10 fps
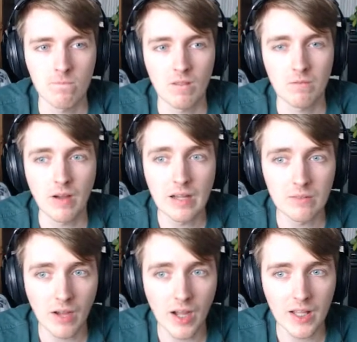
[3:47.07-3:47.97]
5
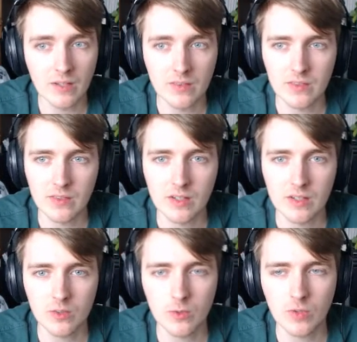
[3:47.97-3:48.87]
islands in a
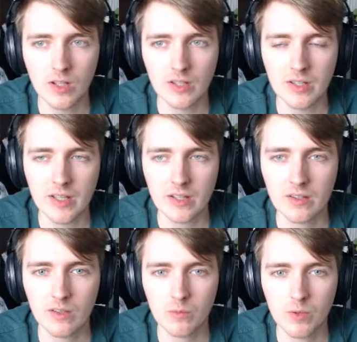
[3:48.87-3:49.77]
2-color deck.
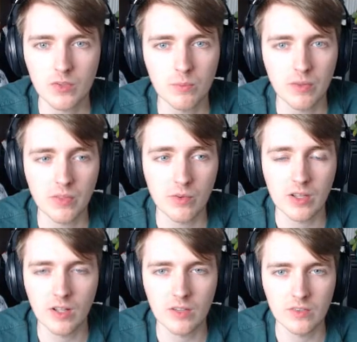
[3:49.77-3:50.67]
Possibly 3
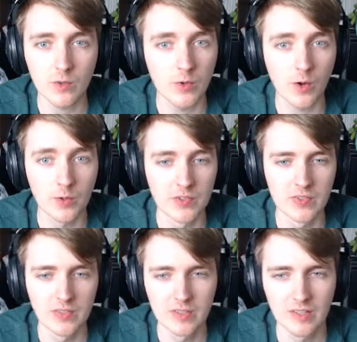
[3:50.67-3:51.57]
colors, who knows.
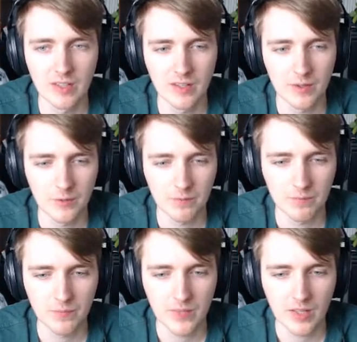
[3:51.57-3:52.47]

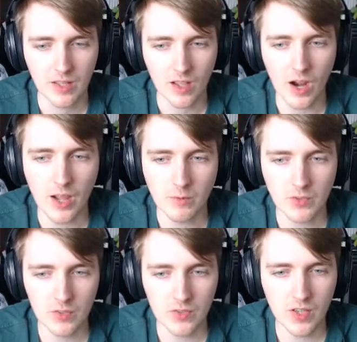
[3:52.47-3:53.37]
Alright, we
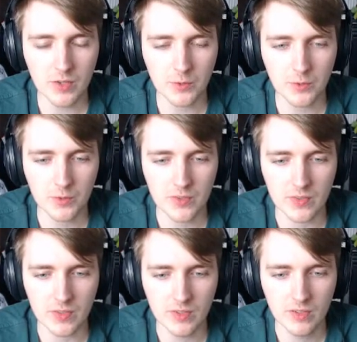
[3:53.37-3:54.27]
should have cycled the
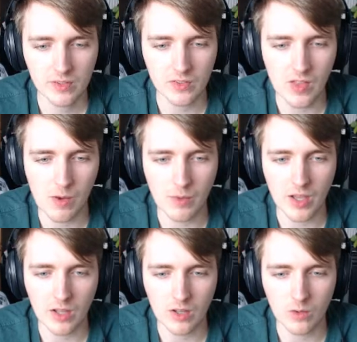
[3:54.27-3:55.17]
crystal, because now we
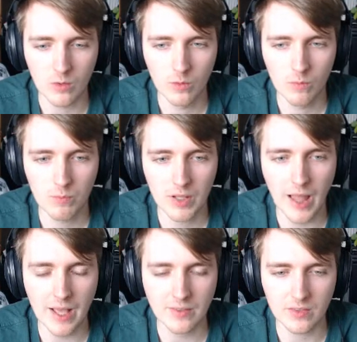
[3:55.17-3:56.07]
are
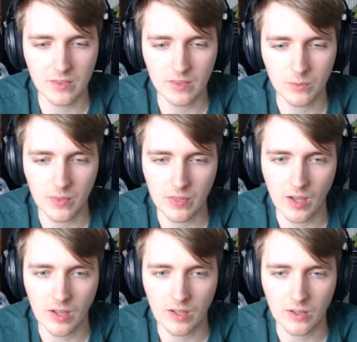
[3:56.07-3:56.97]
plastered with
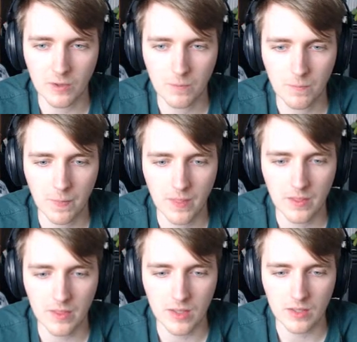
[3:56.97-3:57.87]

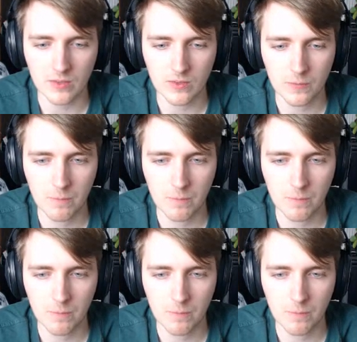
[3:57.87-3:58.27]
things.